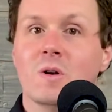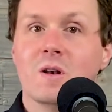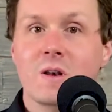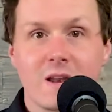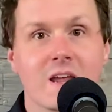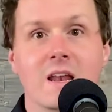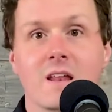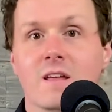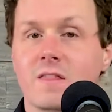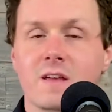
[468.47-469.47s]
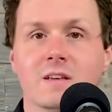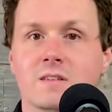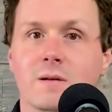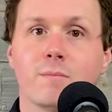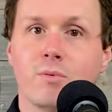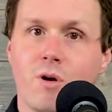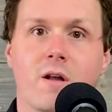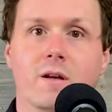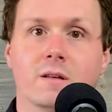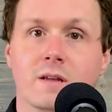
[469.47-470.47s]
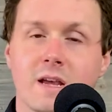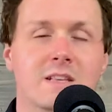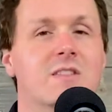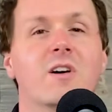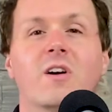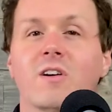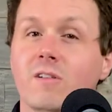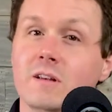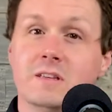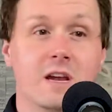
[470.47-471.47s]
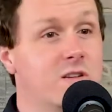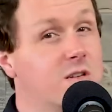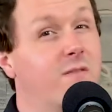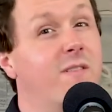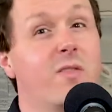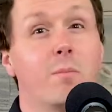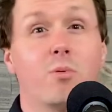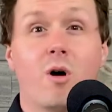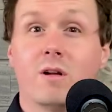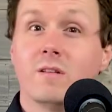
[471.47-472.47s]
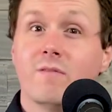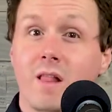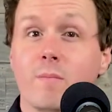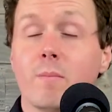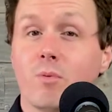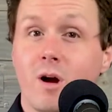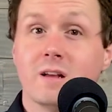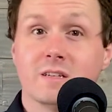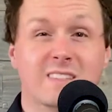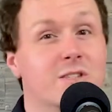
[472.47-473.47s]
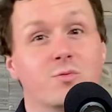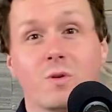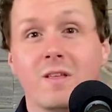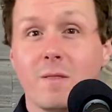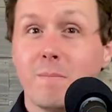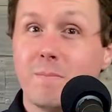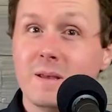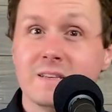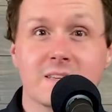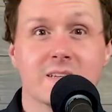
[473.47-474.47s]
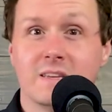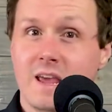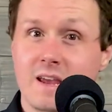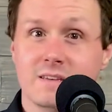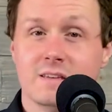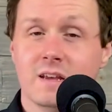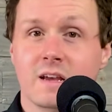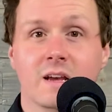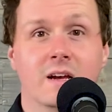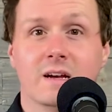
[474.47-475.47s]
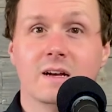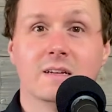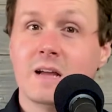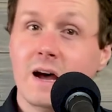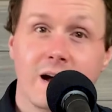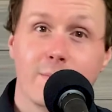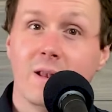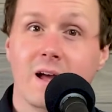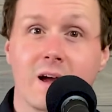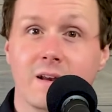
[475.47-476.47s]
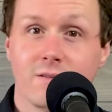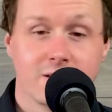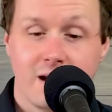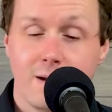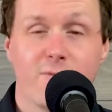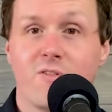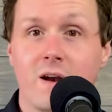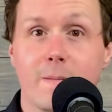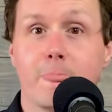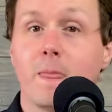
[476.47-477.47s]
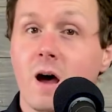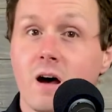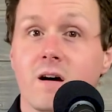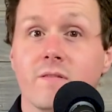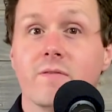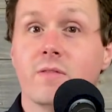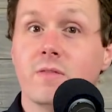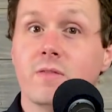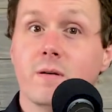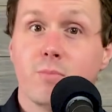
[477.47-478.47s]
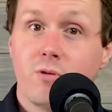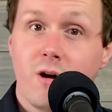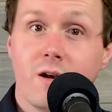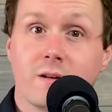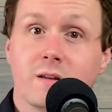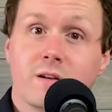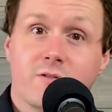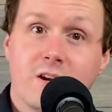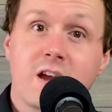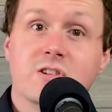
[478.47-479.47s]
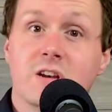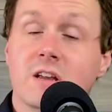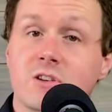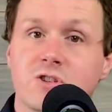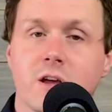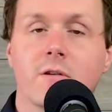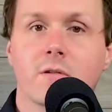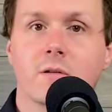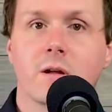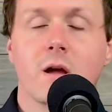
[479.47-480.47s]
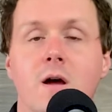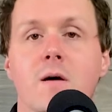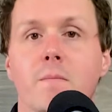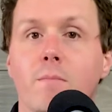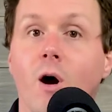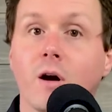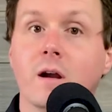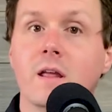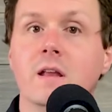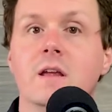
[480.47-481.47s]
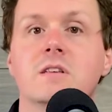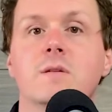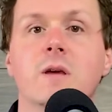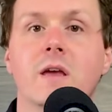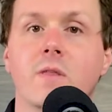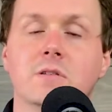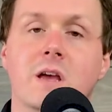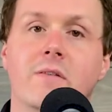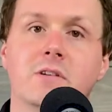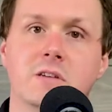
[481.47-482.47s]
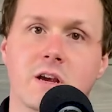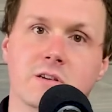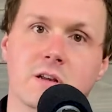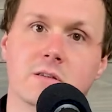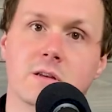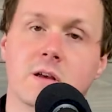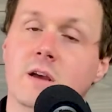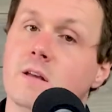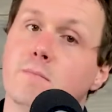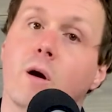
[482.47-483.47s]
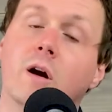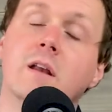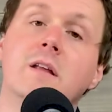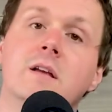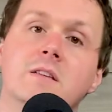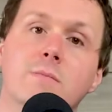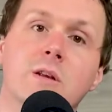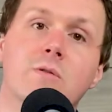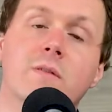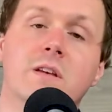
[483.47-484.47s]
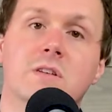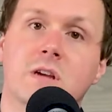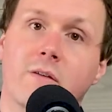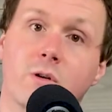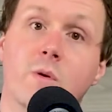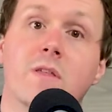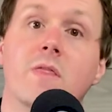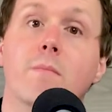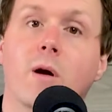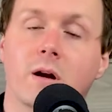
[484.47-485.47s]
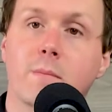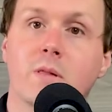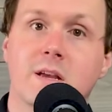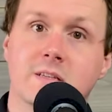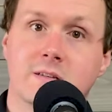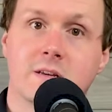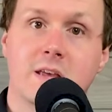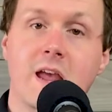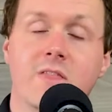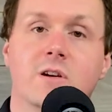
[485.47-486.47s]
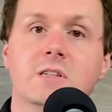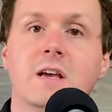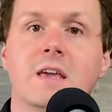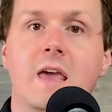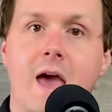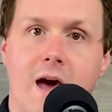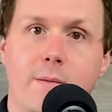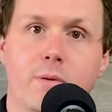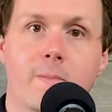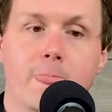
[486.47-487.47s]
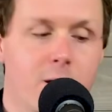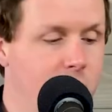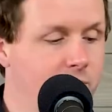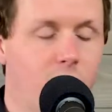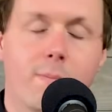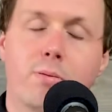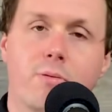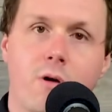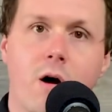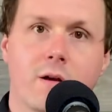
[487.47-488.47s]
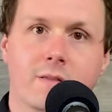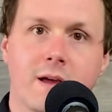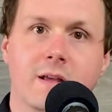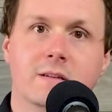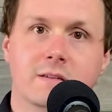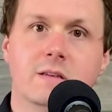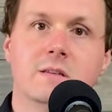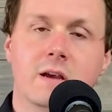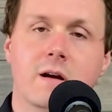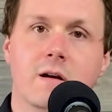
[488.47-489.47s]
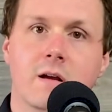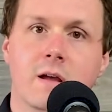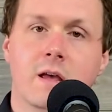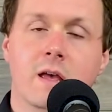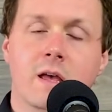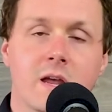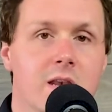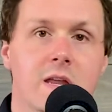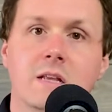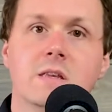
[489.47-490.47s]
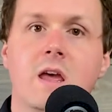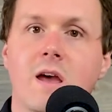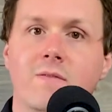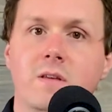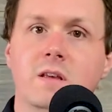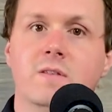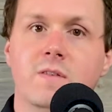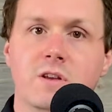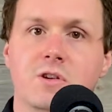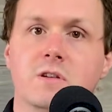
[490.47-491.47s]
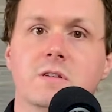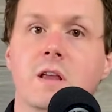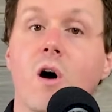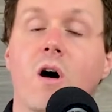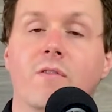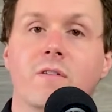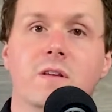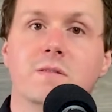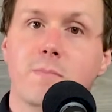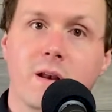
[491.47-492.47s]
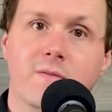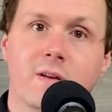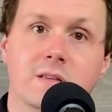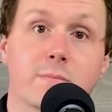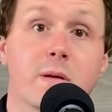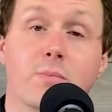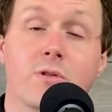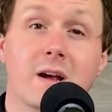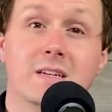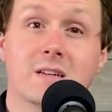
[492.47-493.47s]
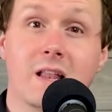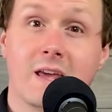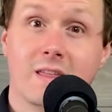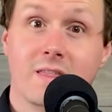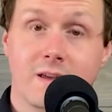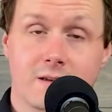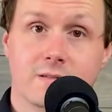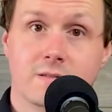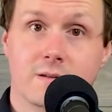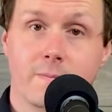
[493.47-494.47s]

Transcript: need this product? It's the early stages of even the product development process. It's really the business case timeline or time frame of the product creation in general. Marketing needs to be in those conversations. Marketing needs to be doing the discovery within the marketplace that says, hey, there's a gap for a product that exists here. It needs to have these features and offer these benefits and be priced like this.